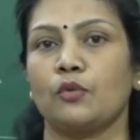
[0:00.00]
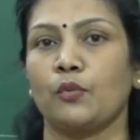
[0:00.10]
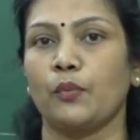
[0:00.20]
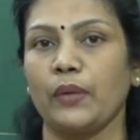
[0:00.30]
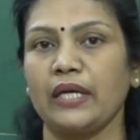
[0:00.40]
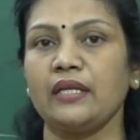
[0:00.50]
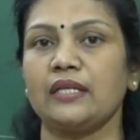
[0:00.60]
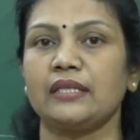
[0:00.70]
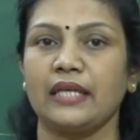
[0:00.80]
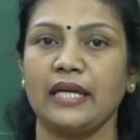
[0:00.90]
so
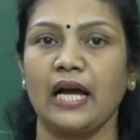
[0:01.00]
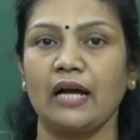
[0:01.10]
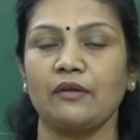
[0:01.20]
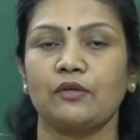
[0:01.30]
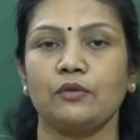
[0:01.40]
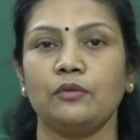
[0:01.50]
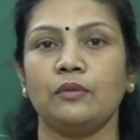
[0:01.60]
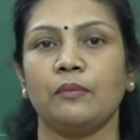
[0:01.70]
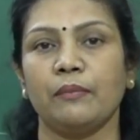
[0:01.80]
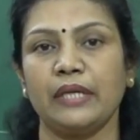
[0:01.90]
where they have
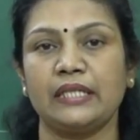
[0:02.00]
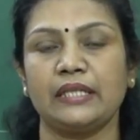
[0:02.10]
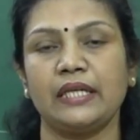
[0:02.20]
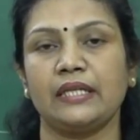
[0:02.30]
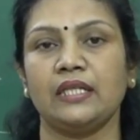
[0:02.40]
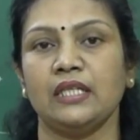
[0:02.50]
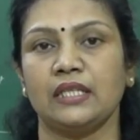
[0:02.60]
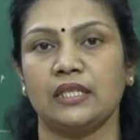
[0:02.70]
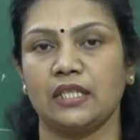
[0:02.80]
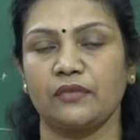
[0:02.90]
to maintain
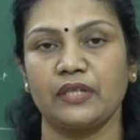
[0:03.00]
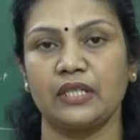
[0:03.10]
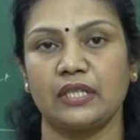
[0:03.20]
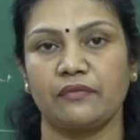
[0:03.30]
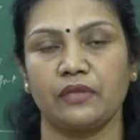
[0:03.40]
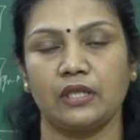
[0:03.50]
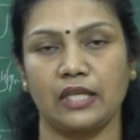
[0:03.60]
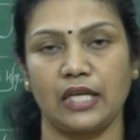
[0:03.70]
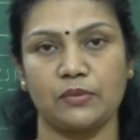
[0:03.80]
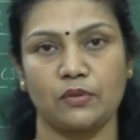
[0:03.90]
the different
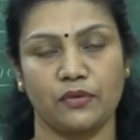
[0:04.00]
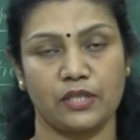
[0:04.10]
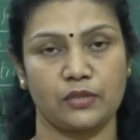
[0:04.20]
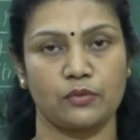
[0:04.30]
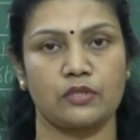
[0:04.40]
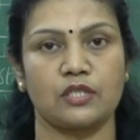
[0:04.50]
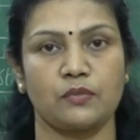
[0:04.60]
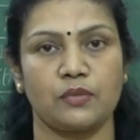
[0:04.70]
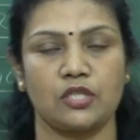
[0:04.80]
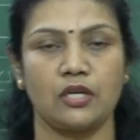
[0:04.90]
types of
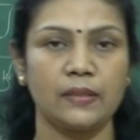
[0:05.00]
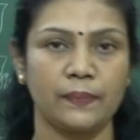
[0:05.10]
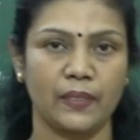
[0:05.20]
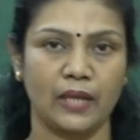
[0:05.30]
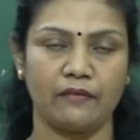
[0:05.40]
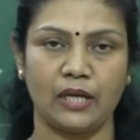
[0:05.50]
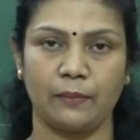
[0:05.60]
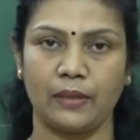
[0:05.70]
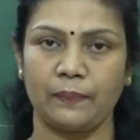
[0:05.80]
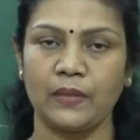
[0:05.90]
resources which are
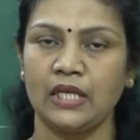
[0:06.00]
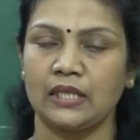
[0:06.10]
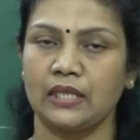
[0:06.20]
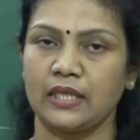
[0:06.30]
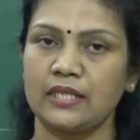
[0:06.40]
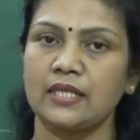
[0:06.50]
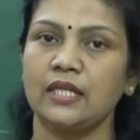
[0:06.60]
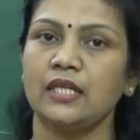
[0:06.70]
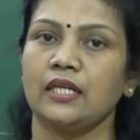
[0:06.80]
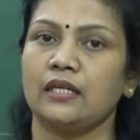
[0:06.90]
available. That is,